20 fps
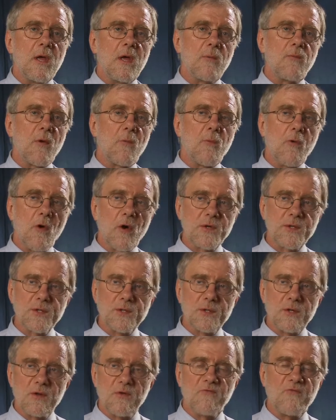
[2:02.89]
in
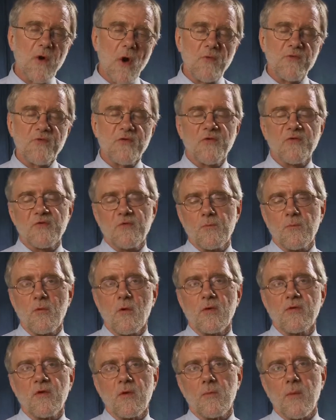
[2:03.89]
proportion to the votes that
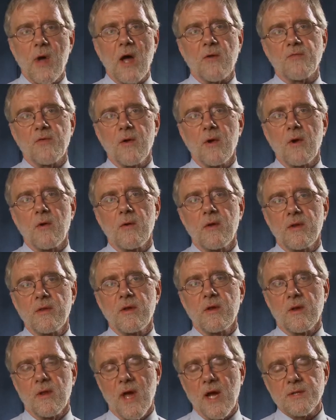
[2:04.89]
support them out there in
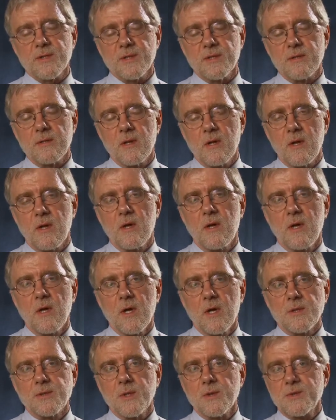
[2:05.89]
the election.
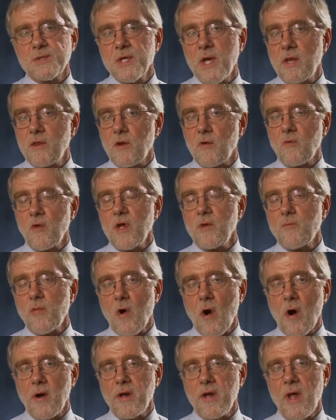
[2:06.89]
So say the Green
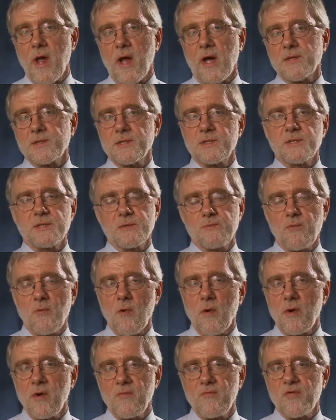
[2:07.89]
Party has the
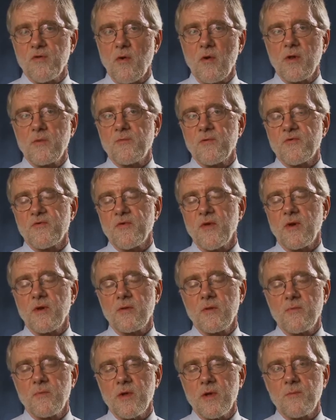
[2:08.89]
support of 30%
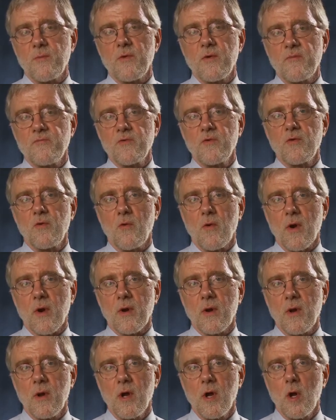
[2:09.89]
of the people of New
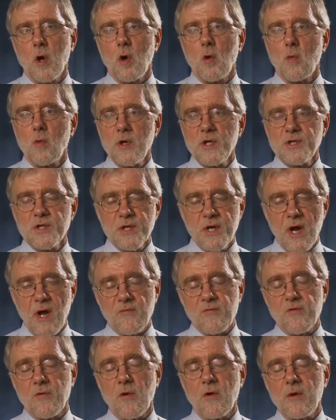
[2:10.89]
York. We should
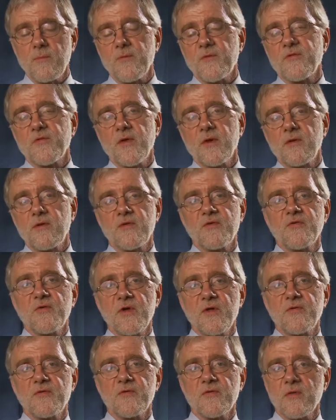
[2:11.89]
have 30% of the
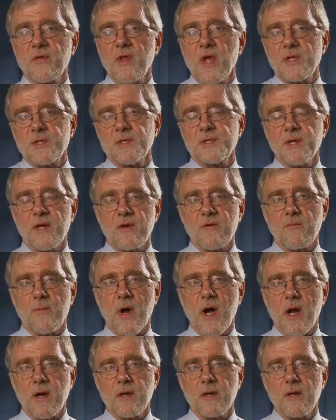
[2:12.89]
seats in the legislative
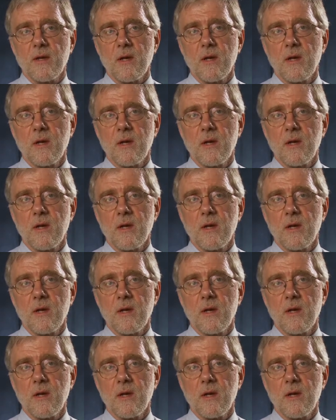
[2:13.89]
body.